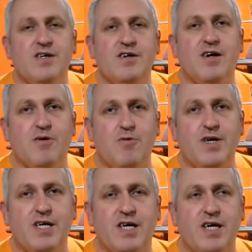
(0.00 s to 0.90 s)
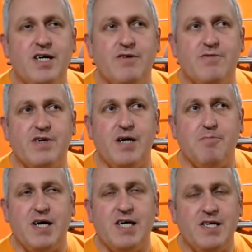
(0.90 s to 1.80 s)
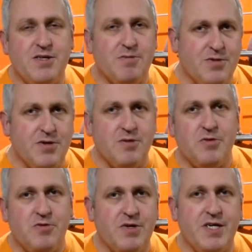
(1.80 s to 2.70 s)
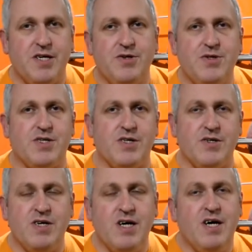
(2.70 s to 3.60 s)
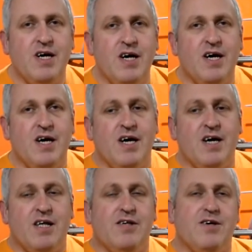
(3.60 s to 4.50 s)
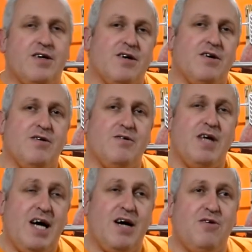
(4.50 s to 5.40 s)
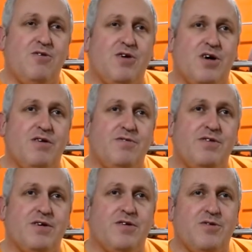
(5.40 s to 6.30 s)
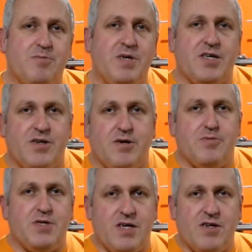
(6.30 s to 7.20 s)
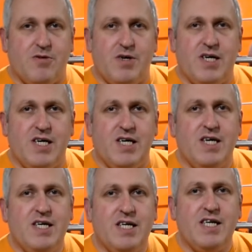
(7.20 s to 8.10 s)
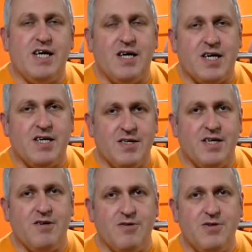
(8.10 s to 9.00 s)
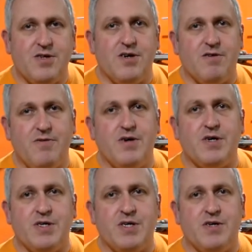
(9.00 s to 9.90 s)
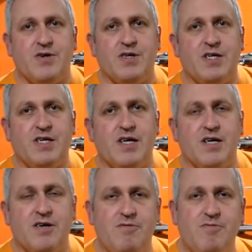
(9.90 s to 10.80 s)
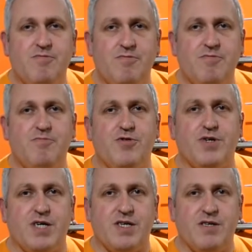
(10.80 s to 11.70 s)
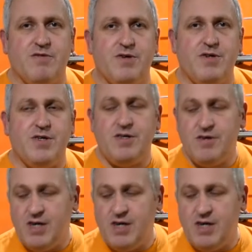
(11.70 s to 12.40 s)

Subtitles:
I want to kind of get back into doing more videos, so now I've done all the big jobs out of the way, I can now start focusing on kind of projects in the future.